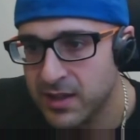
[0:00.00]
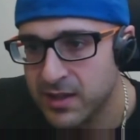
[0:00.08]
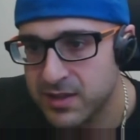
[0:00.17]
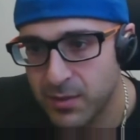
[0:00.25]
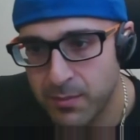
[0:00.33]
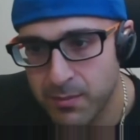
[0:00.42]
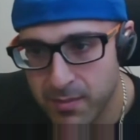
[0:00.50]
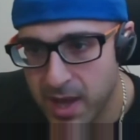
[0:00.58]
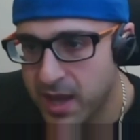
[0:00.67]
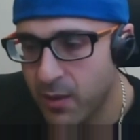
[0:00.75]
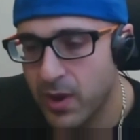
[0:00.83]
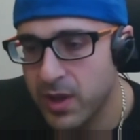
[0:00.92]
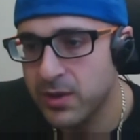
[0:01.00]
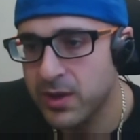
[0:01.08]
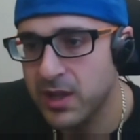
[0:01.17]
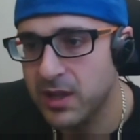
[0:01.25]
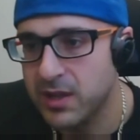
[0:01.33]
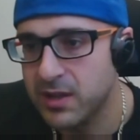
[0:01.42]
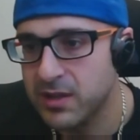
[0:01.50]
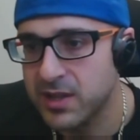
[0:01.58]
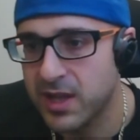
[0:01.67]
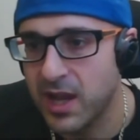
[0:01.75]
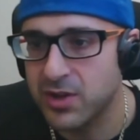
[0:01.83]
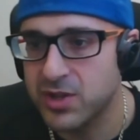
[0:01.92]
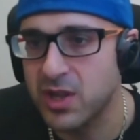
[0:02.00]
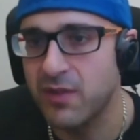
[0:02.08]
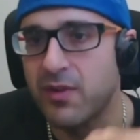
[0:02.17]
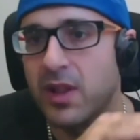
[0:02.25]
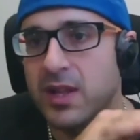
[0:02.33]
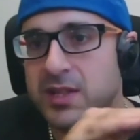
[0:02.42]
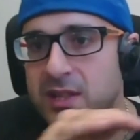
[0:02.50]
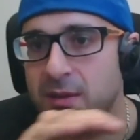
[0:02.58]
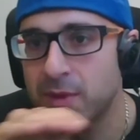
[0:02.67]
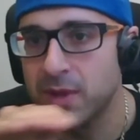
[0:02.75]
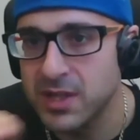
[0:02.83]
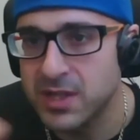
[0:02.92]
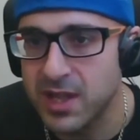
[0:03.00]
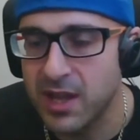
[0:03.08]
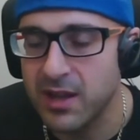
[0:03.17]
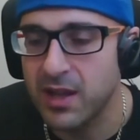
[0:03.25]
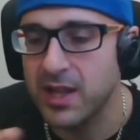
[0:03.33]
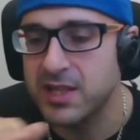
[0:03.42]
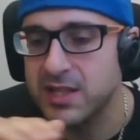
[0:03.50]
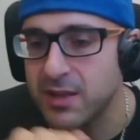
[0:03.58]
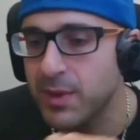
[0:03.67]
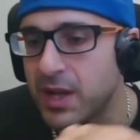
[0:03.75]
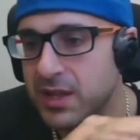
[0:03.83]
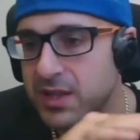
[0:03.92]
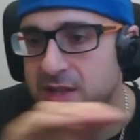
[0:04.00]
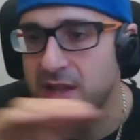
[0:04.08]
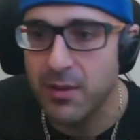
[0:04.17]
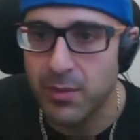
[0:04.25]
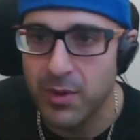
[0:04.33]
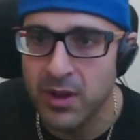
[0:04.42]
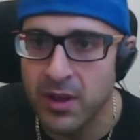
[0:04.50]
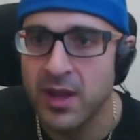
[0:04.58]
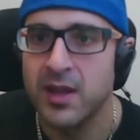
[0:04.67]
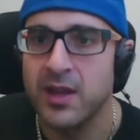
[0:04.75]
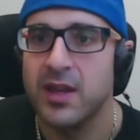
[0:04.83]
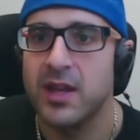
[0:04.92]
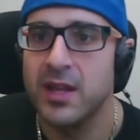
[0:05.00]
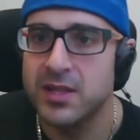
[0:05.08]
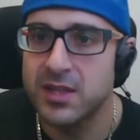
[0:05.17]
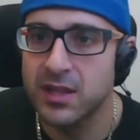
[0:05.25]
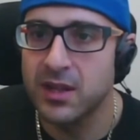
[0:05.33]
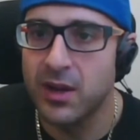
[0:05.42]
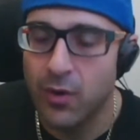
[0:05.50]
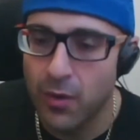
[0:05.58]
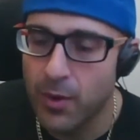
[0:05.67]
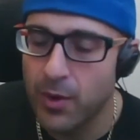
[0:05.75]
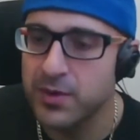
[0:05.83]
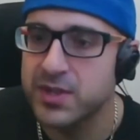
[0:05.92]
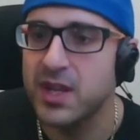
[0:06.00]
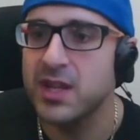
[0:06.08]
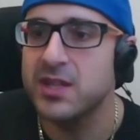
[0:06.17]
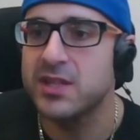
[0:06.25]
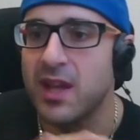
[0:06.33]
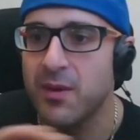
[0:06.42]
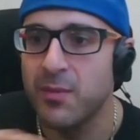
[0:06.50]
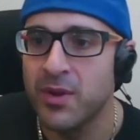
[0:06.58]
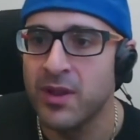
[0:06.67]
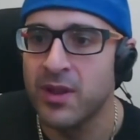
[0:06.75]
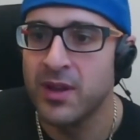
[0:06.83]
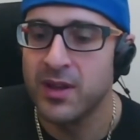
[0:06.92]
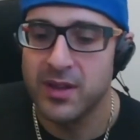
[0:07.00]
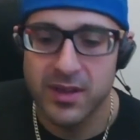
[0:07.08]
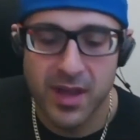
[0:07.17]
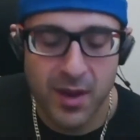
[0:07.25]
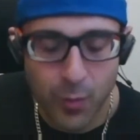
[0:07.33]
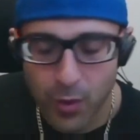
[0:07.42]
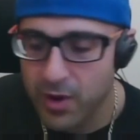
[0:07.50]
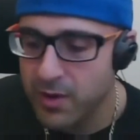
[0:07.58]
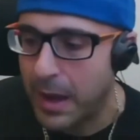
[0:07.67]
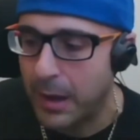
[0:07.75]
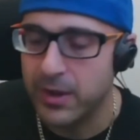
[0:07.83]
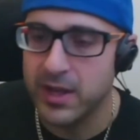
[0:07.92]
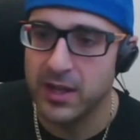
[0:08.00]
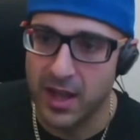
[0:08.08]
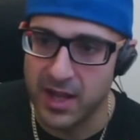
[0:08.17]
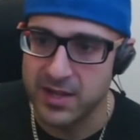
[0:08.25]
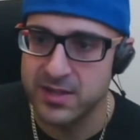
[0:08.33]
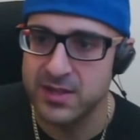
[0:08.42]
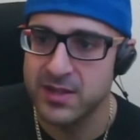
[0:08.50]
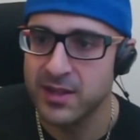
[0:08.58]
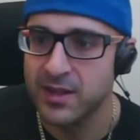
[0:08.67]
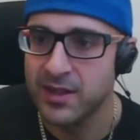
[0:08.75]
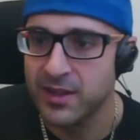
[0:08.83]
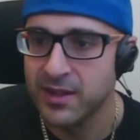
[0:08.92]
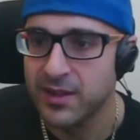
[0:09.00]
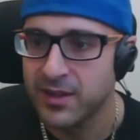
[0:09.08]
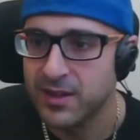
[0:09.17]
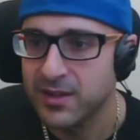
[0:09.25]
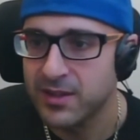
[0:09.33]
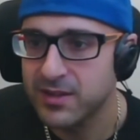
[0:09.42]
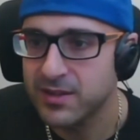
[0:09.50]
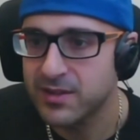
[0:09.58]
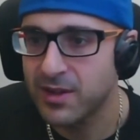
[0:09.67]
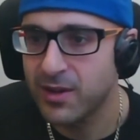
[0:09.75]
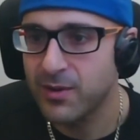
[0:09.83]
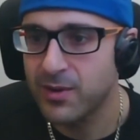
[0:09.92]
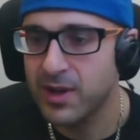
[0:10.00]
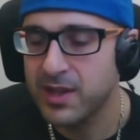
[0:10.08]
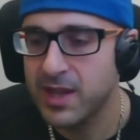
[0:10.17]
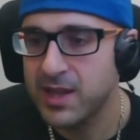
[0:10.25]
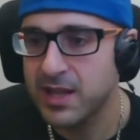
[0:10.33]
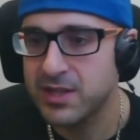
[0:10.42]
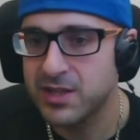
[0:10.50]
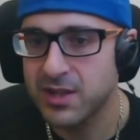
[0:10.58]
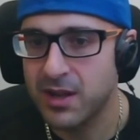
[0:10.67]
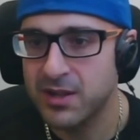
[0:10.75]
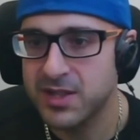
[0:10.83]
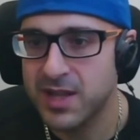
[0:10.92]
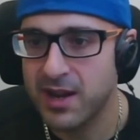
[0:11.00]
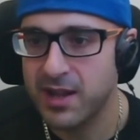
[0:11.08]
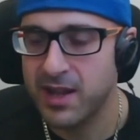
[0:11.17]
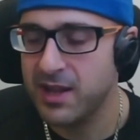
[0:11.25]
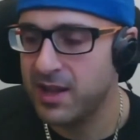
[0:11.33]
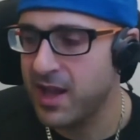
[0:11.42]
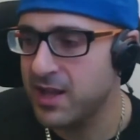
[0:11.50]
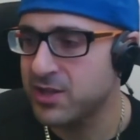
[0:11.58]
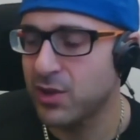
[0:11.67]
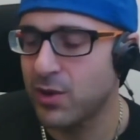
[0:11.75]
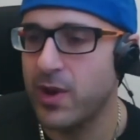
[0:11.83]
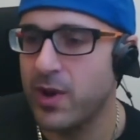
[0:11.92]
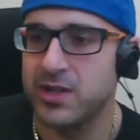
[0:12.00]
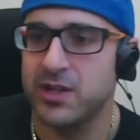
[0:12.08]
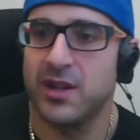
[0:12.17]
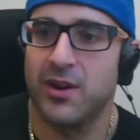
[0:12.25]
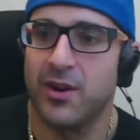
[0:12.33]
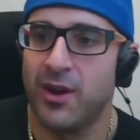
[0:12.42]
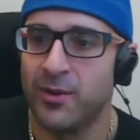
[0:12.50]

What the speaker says: So make it what you need to get yourself glycemically stable, insulin and hormonal state stable, then worry about eating less. So does that answer the question? I don't know.